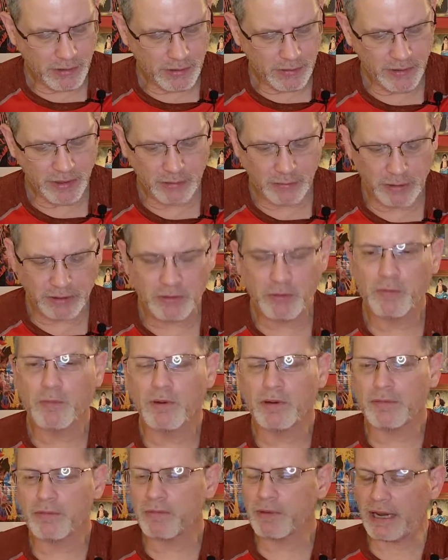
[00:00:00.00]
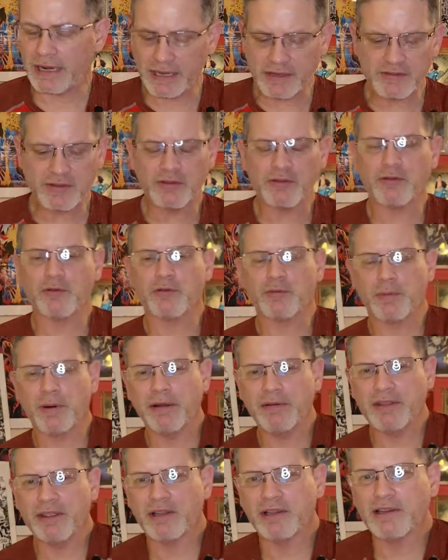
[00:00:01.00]
Then I went to, I guess this was
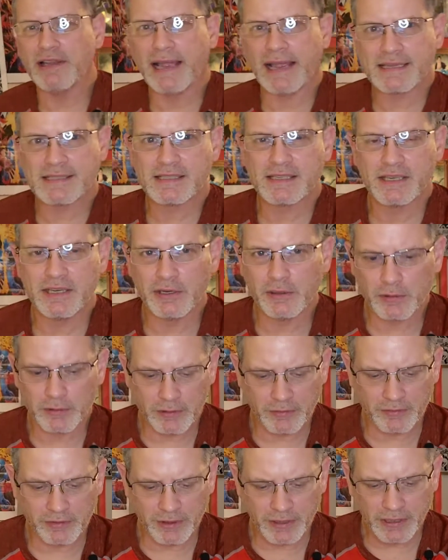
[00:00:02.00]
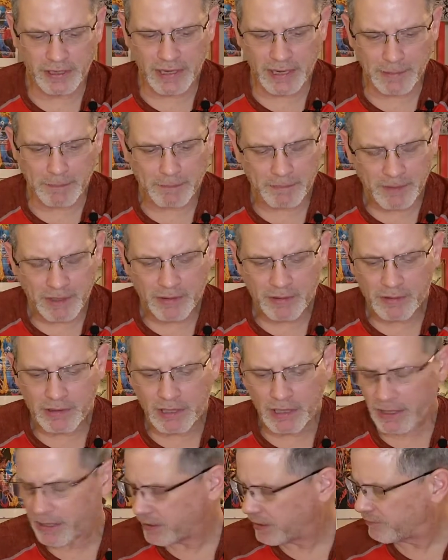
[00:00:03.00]
probably the last dealer of the day.
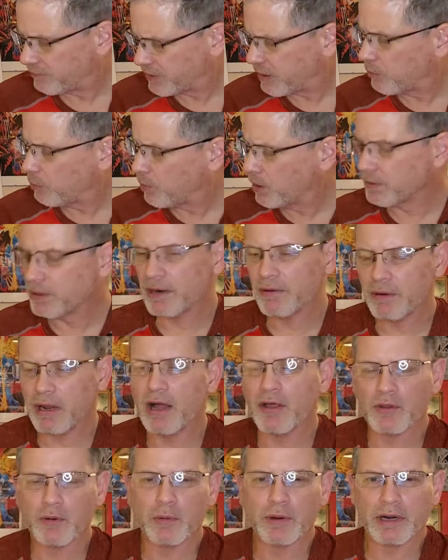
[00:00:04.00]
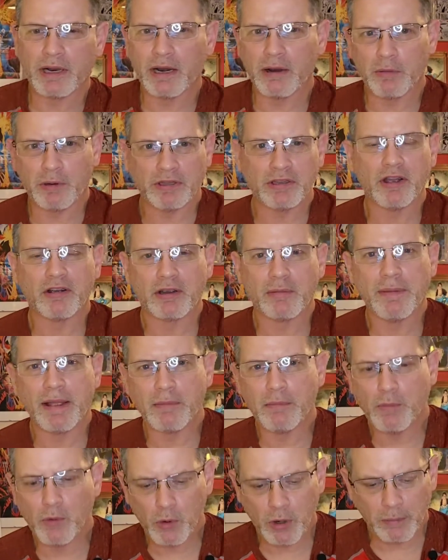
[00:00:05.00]
And I've got one other one that I want to talk about
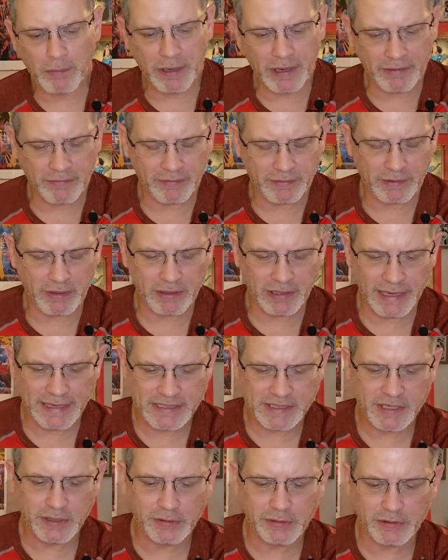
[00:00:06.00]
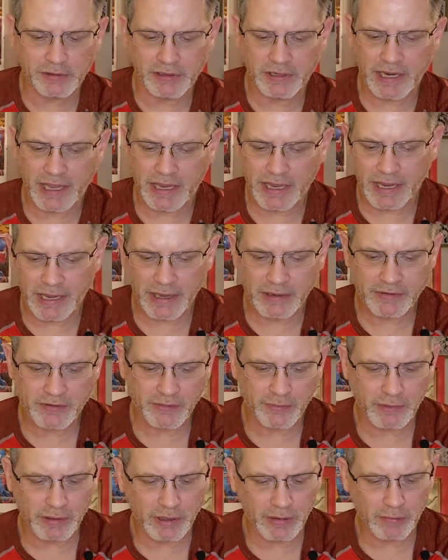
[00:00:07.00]
more, but I've, the last dealer they had
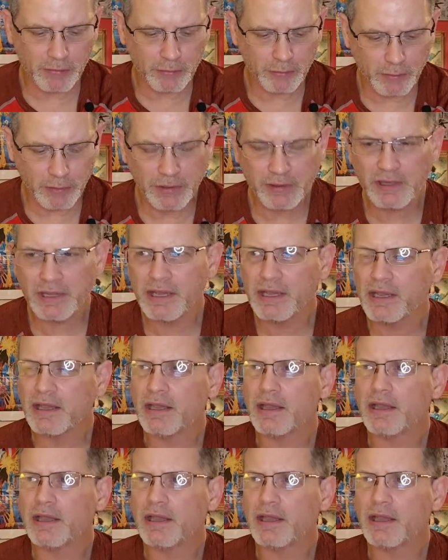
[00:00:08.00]
some really,